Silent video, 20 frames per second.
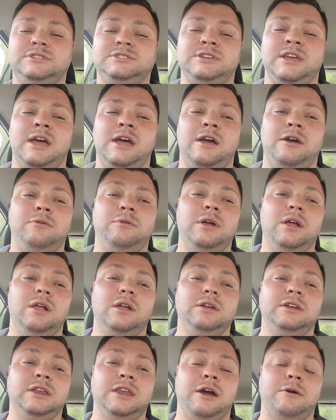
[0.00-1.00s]
So,
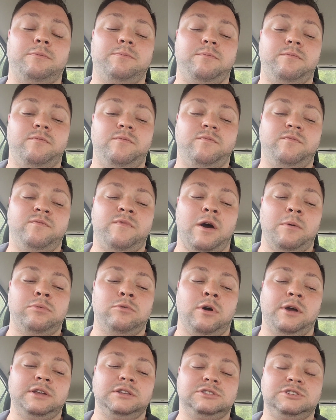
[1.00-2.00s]
they'll be
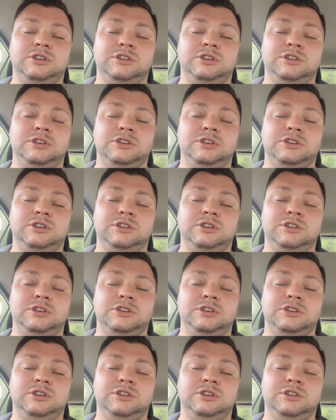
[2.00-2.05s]
wanting